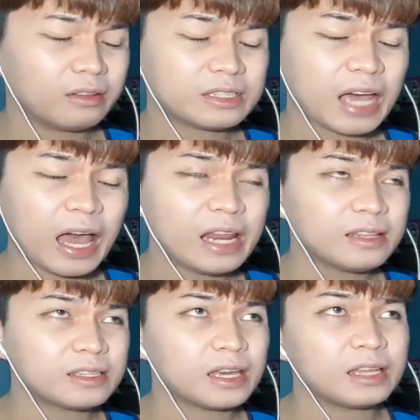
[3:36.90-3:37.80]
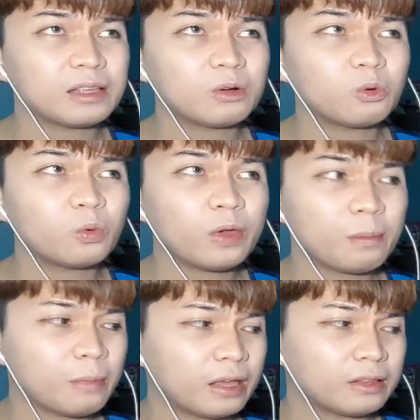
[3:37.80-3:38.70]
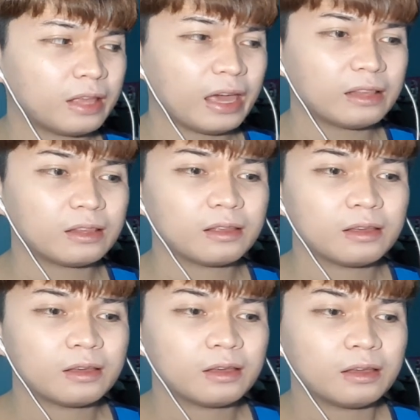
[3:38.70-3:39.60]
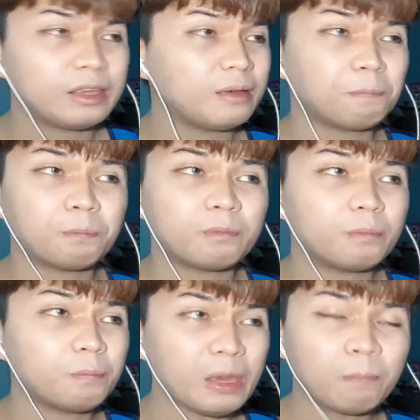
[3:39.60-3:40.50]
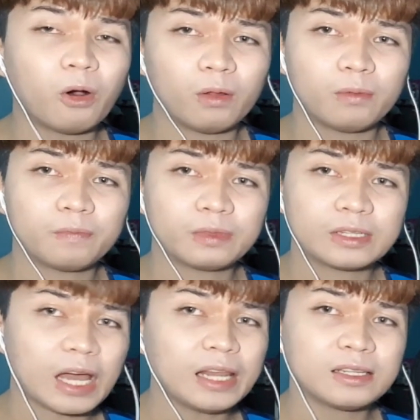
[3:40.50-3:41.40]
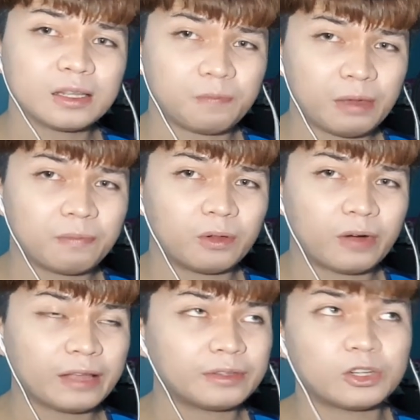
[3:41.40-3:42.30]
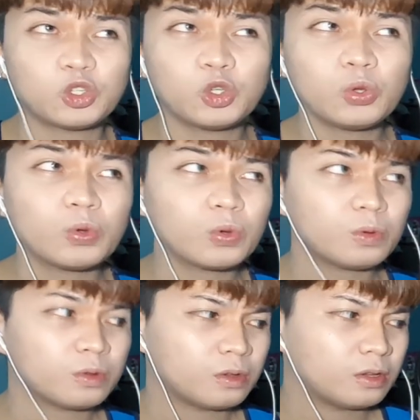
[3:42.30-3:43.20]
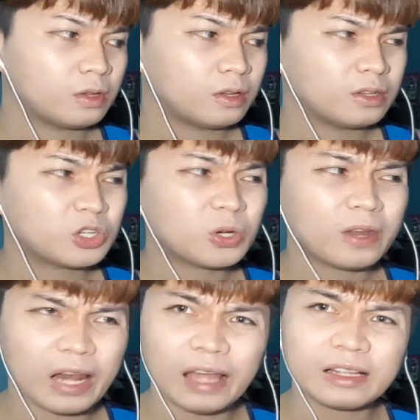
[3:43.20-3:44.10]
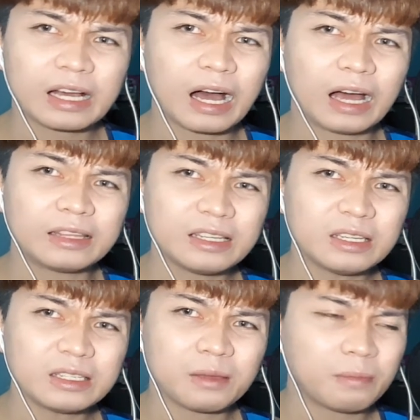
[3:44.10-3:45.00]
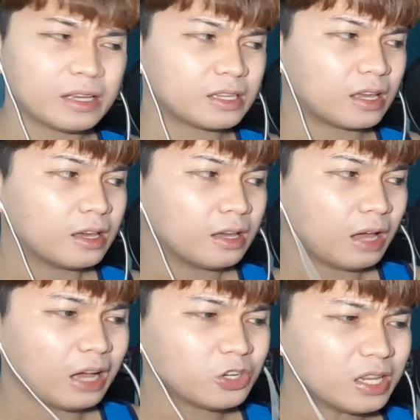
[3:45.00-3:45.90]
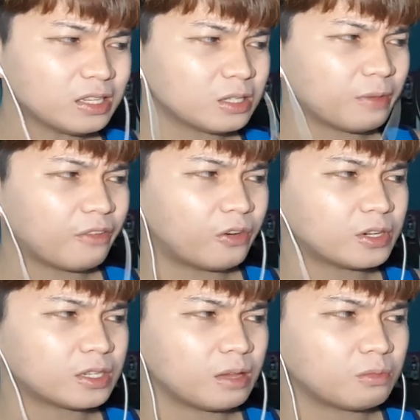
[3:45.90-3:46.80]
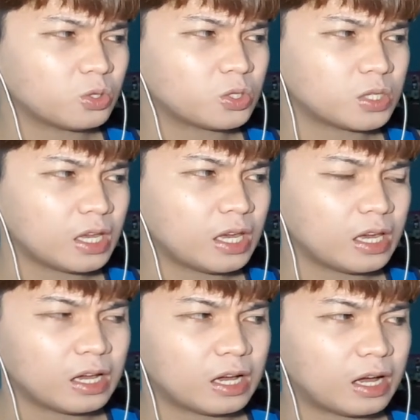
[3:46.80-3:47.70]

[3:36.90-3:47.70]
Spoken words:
talented women and people, talented people rather, to Sri Lanka. This is amazing. Actually, this is my first time to see